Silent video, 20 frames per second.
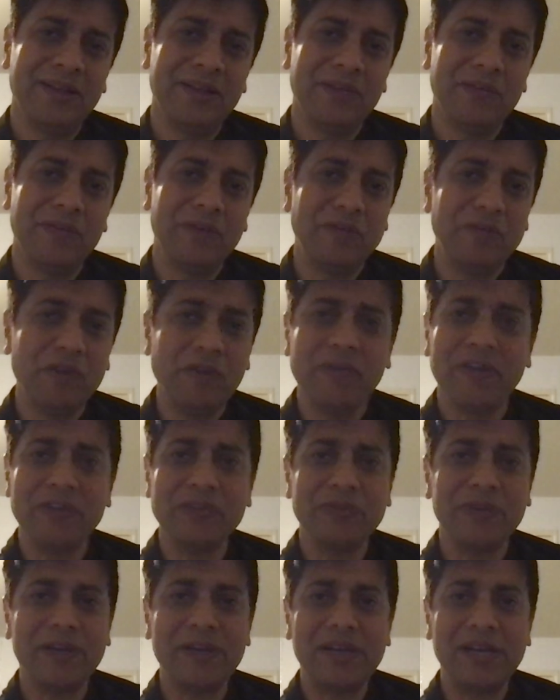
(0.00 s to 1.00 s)
When we went
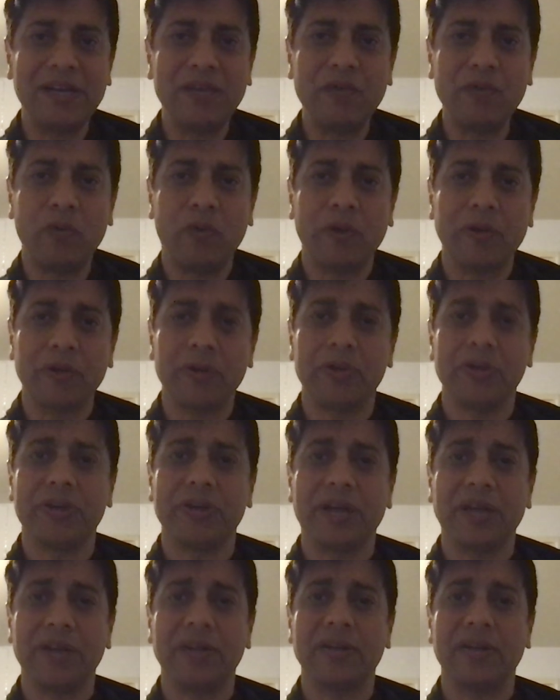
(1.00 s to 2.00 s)
to Italy, we wanted to
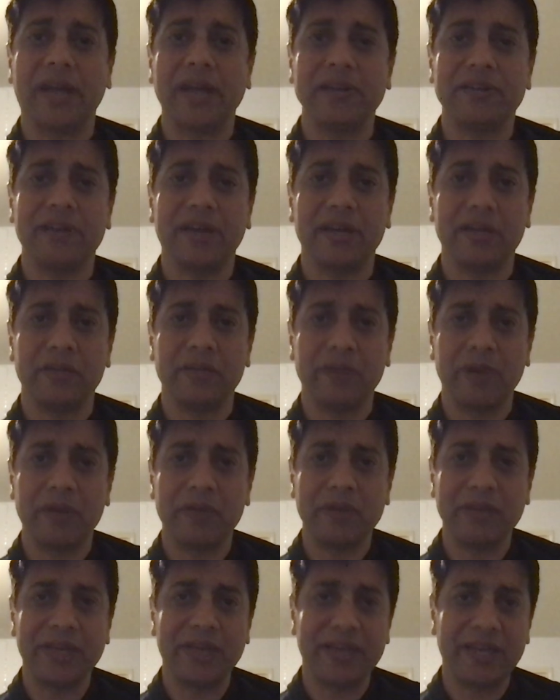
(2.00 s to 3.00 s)
create an itinerary where
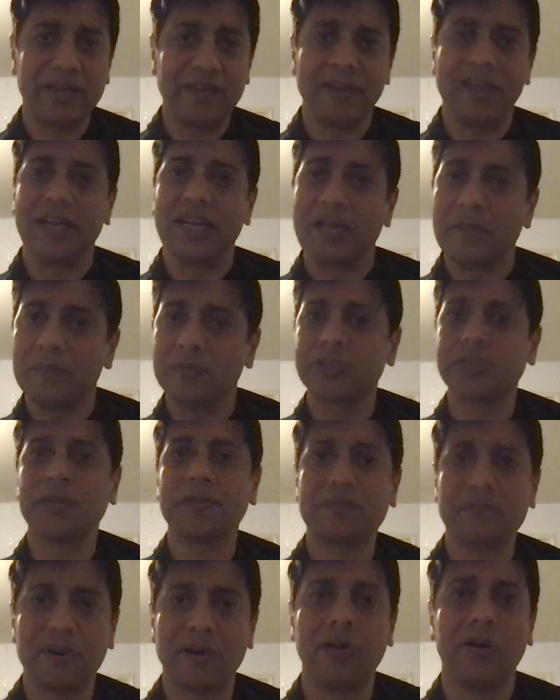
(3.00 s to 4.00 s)
we can have a glimpse
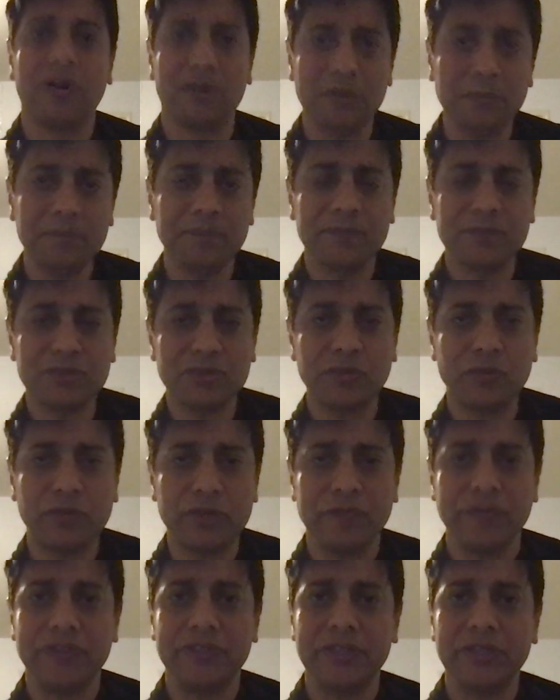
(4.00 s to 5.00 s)
of all. So,
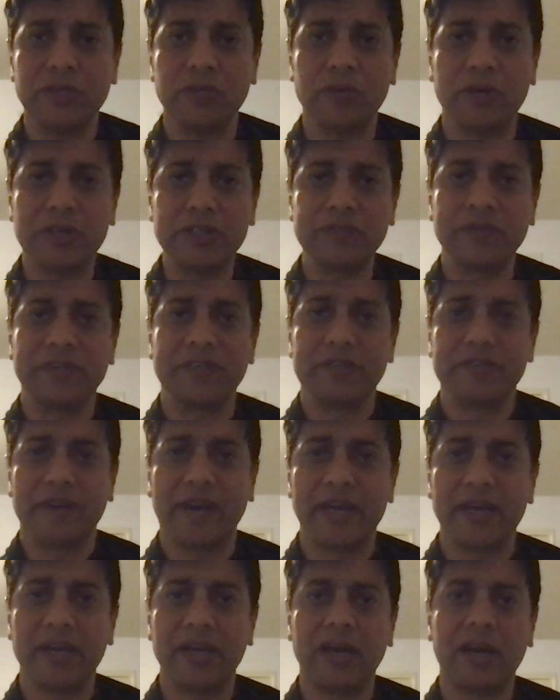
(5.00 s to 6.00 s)
what we did was we
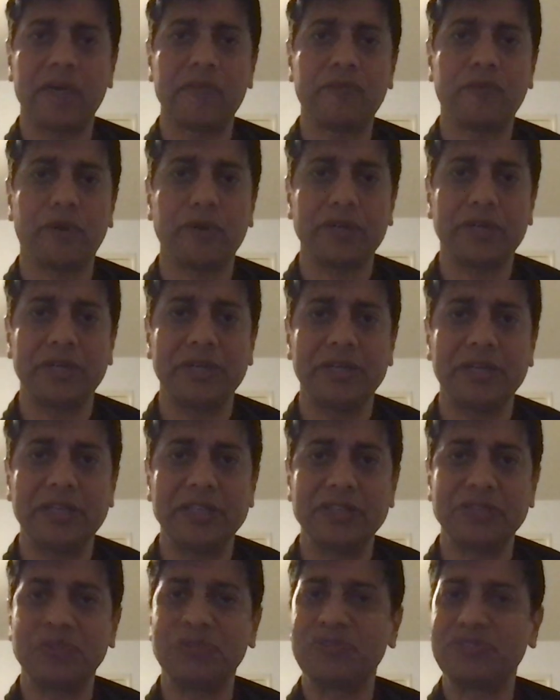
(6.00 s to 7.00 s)
divided our 14
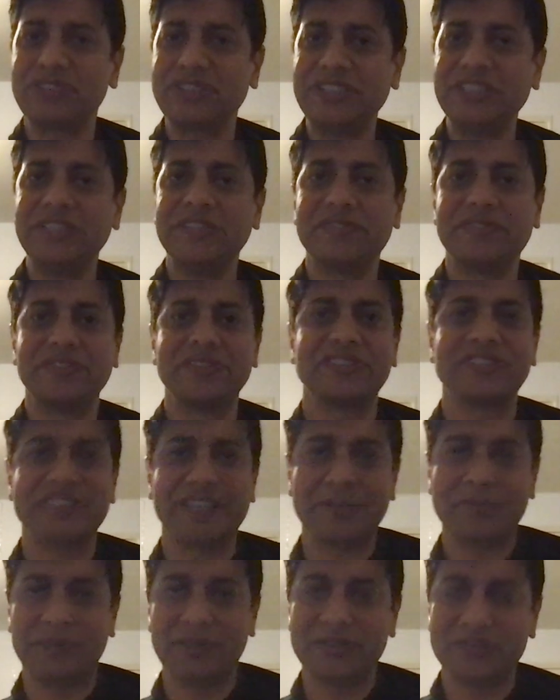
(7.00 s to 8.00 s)
days into three different
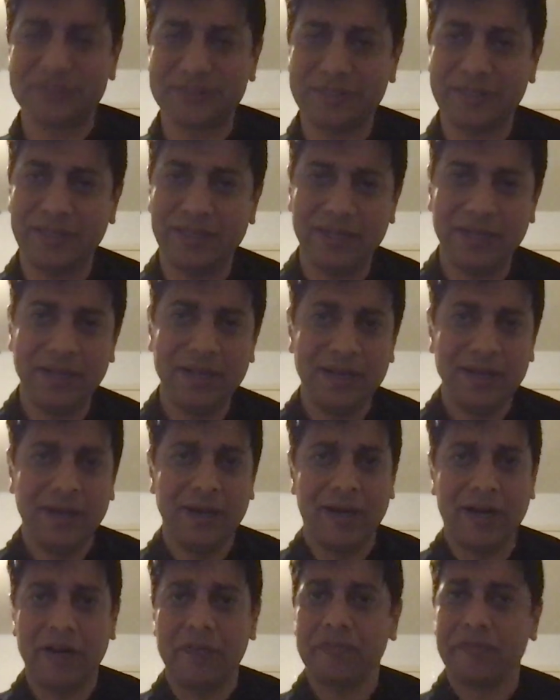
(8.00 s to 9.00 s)
segments.
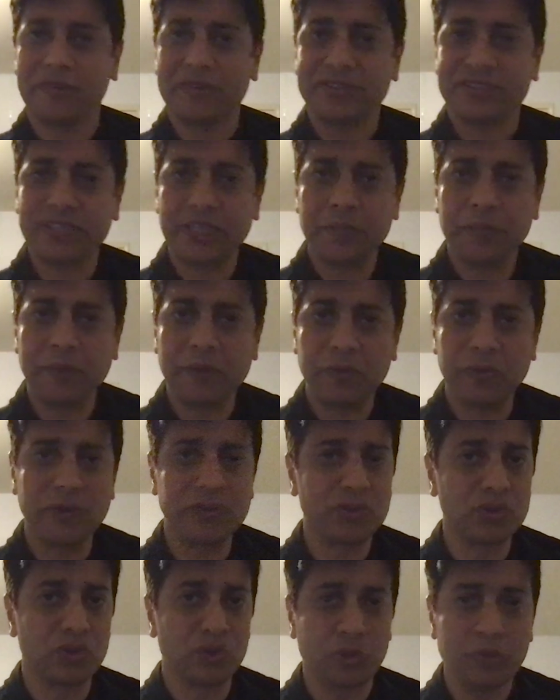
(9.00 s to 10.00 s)
Our first segment
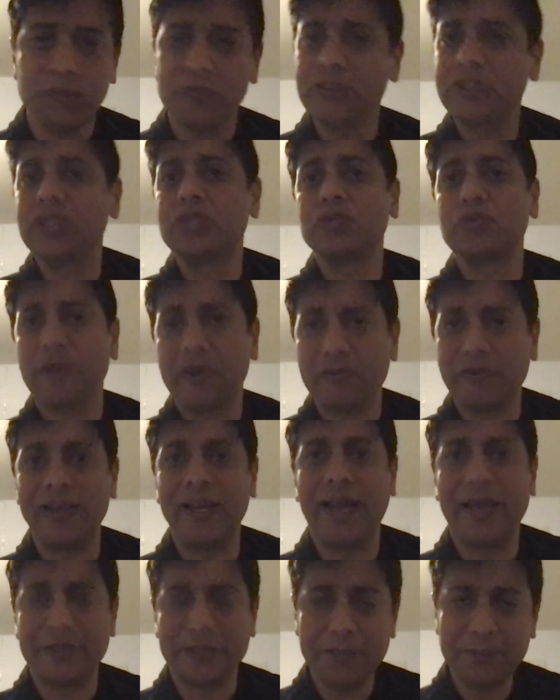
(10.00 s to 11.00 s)
was Rome, which is where we
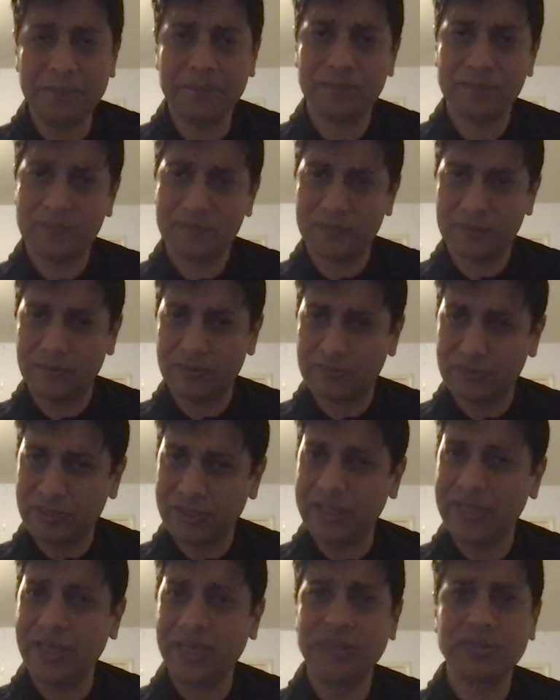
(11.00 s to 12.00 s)
landed.
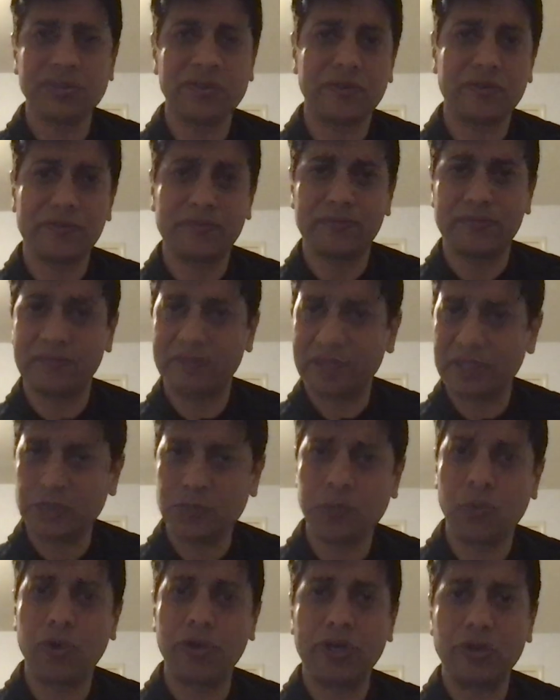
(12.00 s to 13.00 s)
3 days of
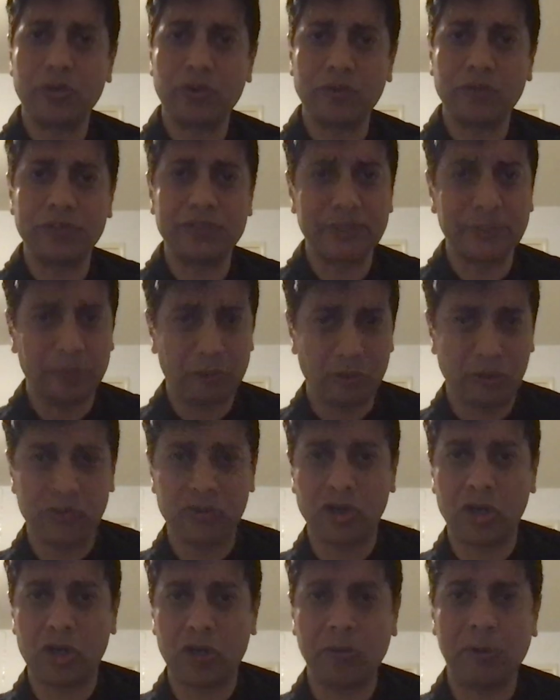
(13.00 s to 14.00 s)
exploring Rome, which I'm going to
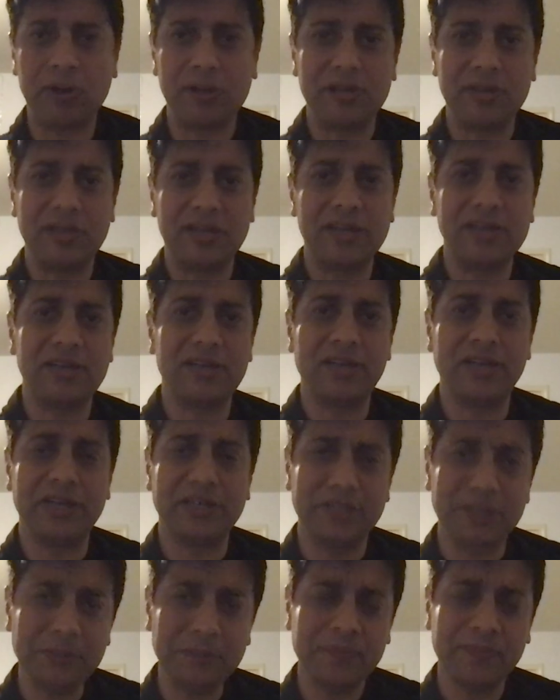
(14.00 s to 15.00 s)
talk about a little
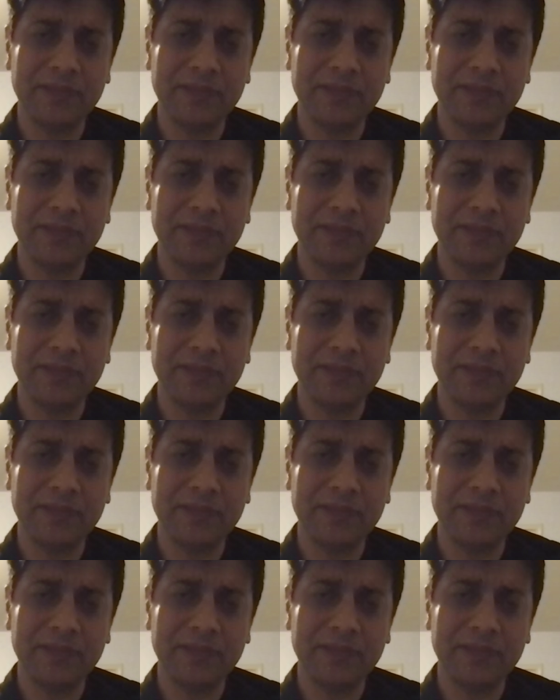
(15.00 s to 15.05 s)
later.